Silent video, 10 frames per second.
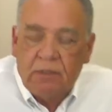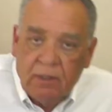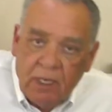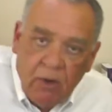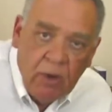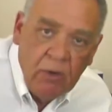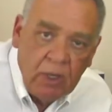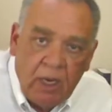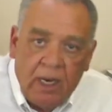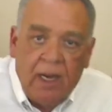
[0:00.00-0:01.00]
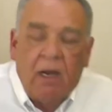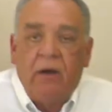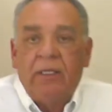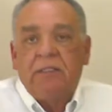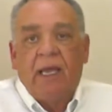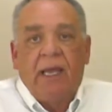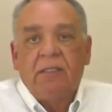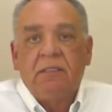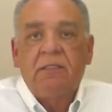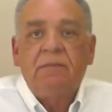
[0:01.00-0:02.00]
So they're going to owe a lot of IRS
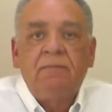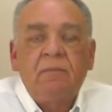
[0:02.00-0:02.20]
taxes.